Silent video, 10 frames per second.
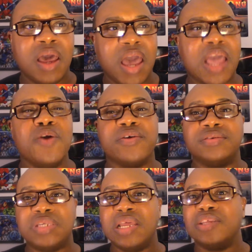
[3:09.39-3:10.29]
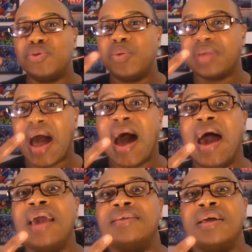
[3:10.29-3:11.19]
And you can see it in Tulip's
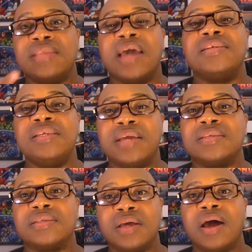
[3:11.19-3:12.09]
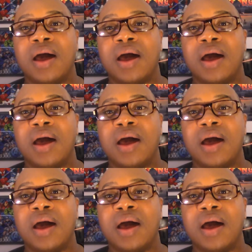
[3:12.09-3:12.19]
eyes that she said just,